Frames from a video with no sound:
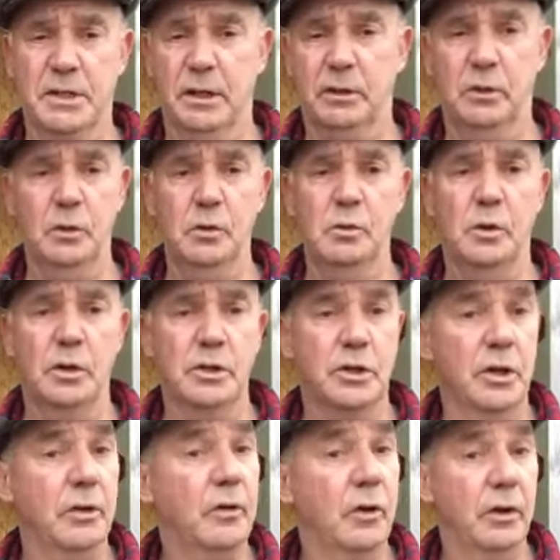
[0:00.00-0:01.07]
that 2-to-1, so
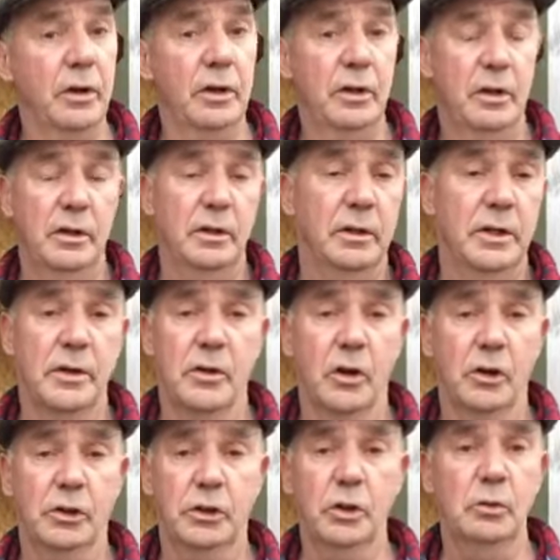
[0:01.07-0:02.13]
you've got a
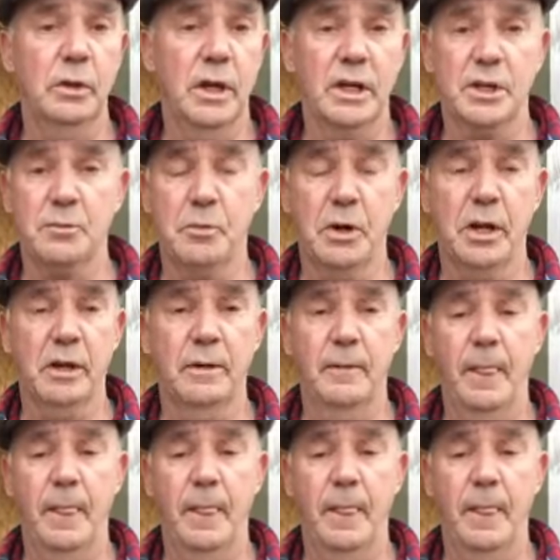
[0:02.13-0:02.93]
2 litre spray